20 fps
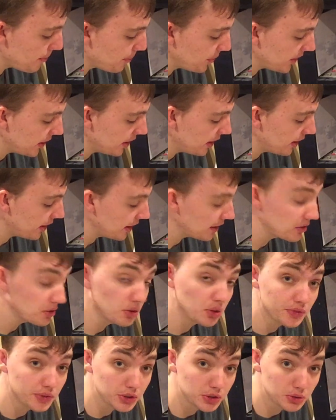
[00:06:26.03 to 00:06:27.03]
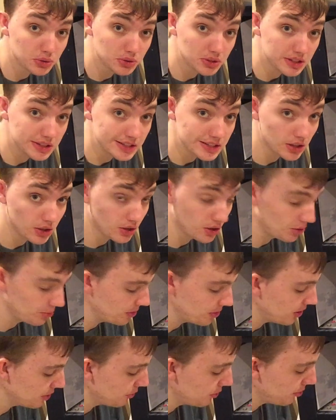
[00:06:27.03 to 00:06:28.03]
I don't know if you're doing this at home
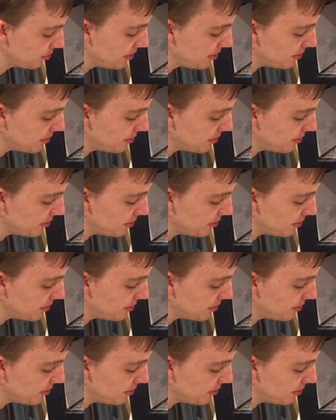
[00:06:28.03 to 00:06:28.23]
along with me,